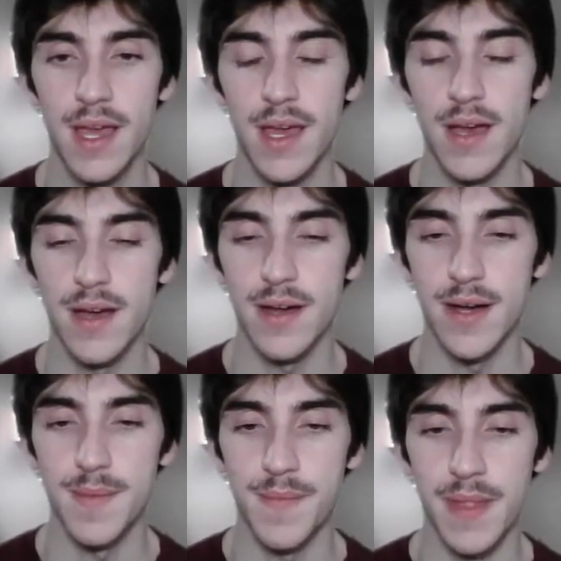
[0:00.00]

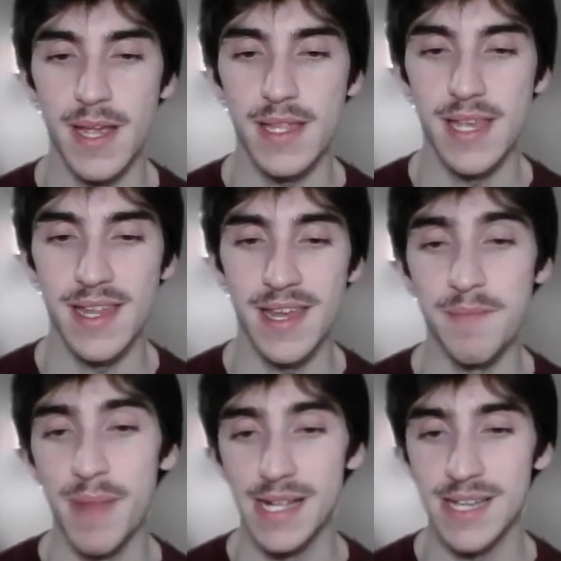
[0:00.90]
And then
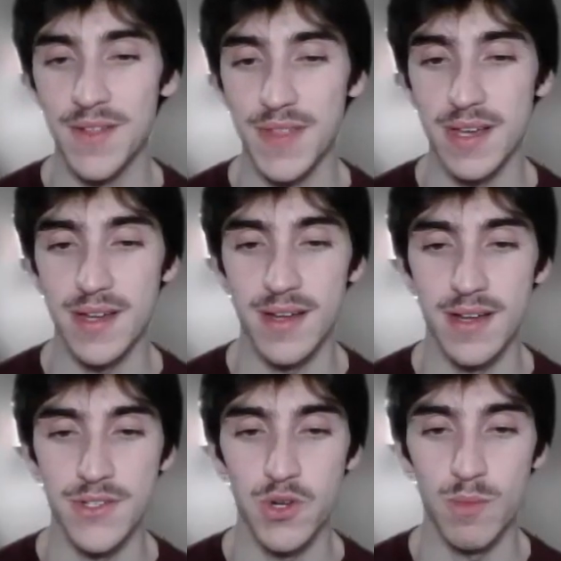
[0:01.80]
it baits out the
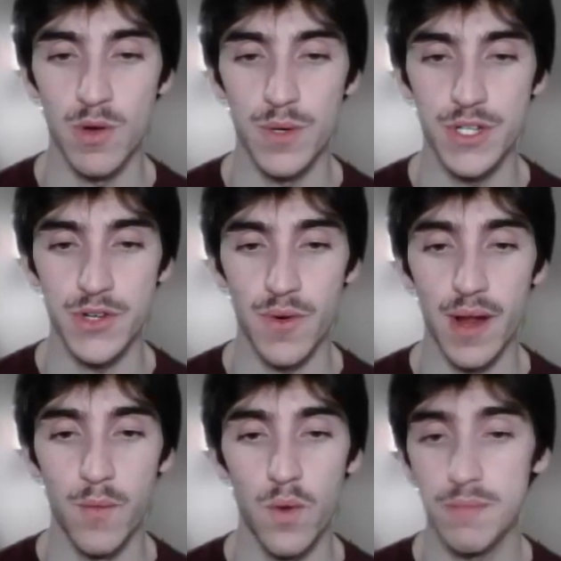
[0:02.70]
Azumarill, which is
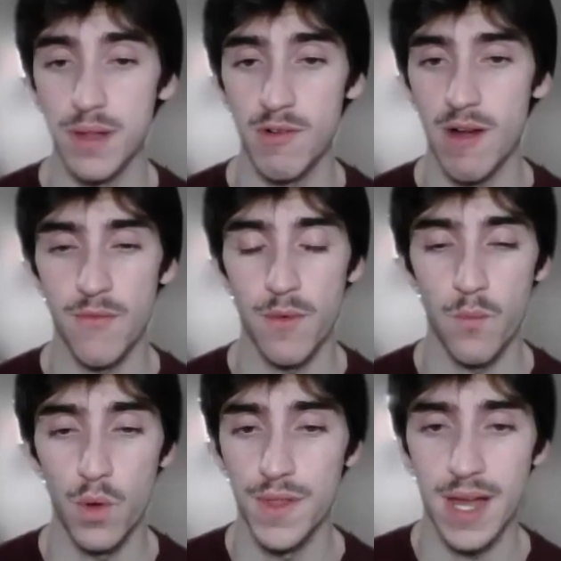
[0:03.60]
great. One player off
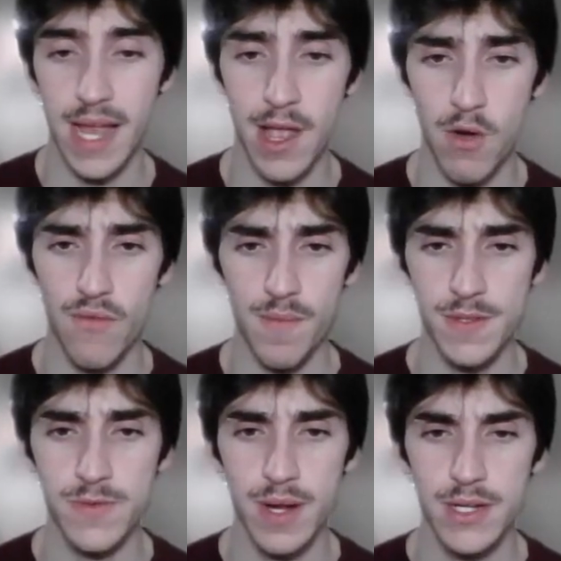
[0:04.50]
will not KO from
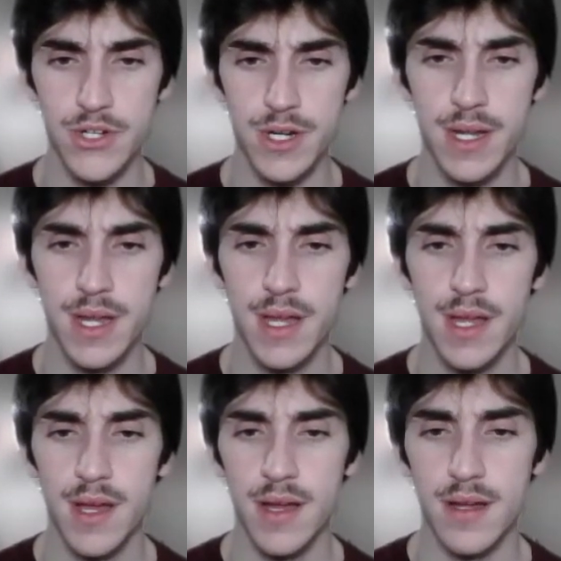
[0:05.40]
this range.
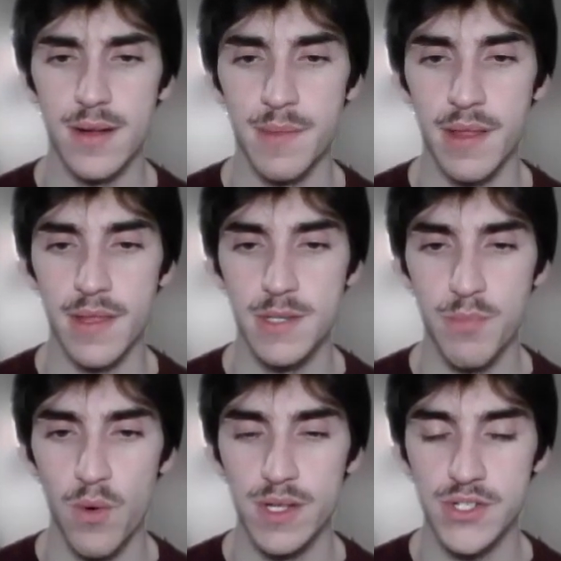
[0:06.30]
And these
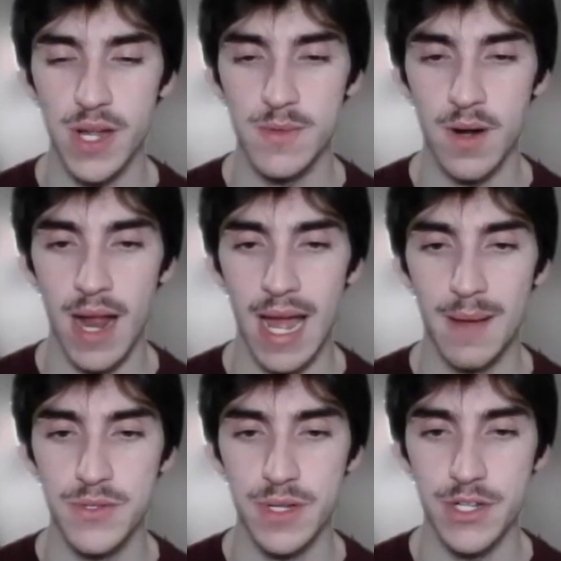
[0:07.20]
poison jabs are
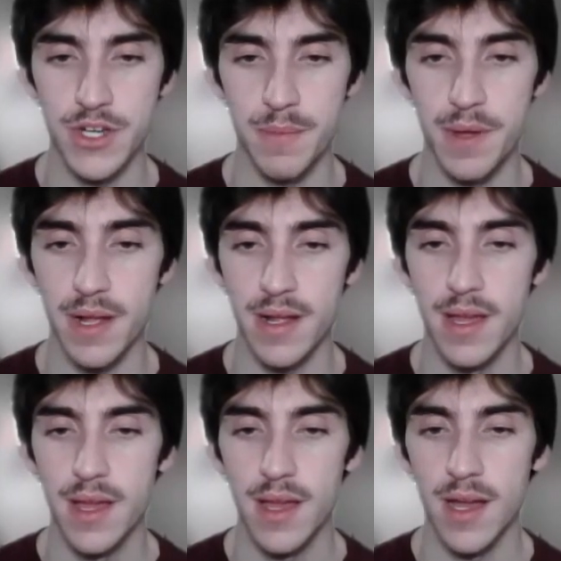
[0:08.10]
absolutely chipping.
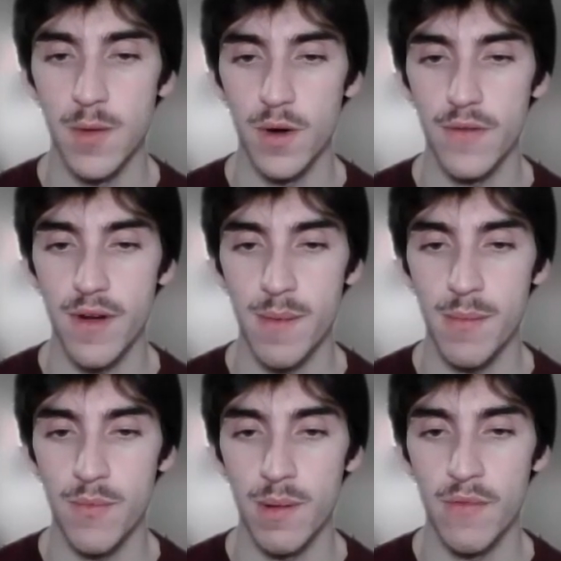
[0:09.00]
We're going to farm
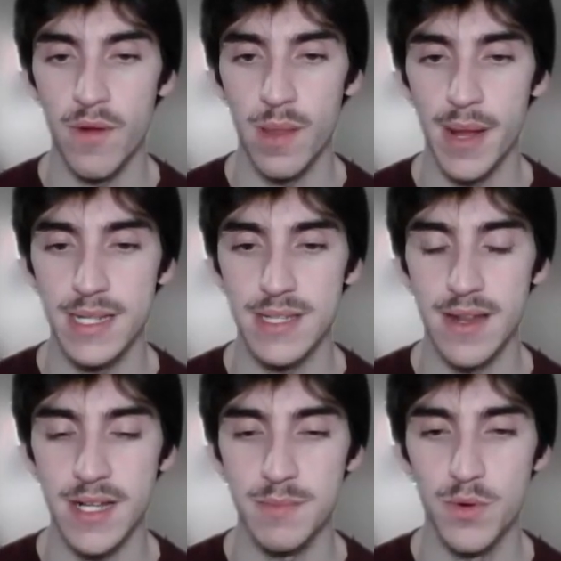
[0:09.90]
up right before they make it to the
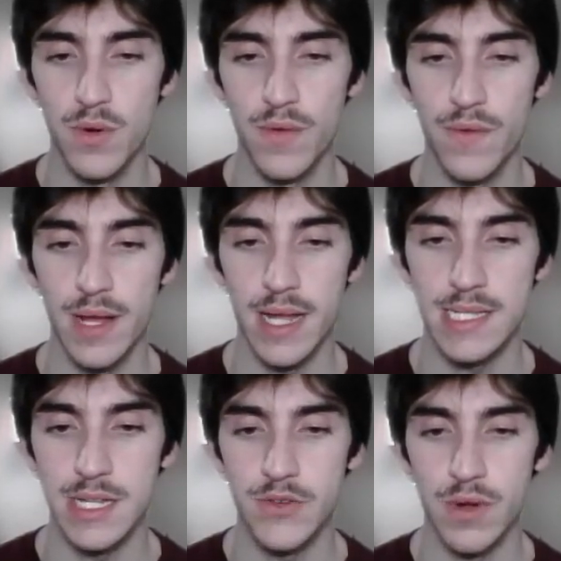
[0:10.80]
next move, get
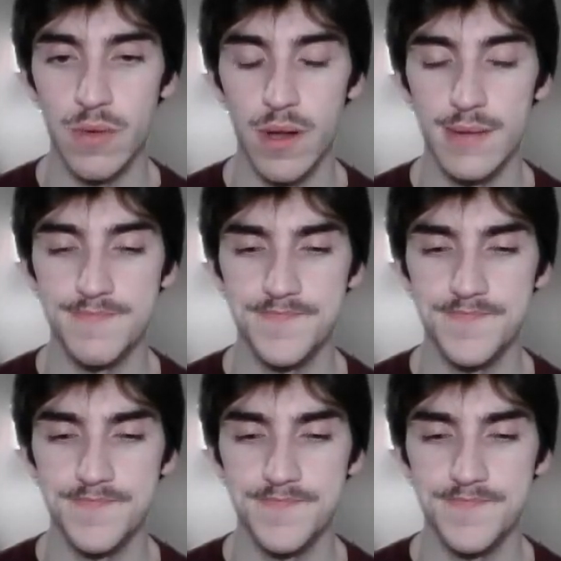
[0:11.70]
to the drill run.